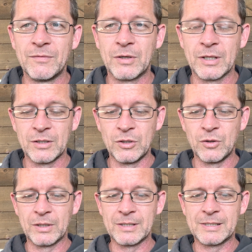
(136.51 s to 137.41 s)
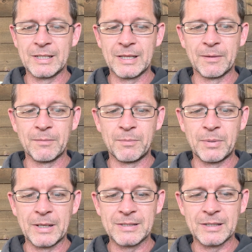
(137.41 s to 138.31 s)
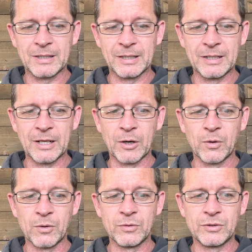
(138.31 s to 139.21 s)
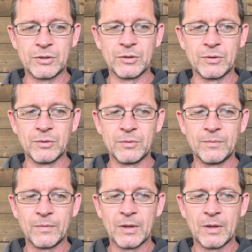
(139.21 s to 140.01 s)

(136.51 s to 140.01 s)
you can see them basically narrowed to,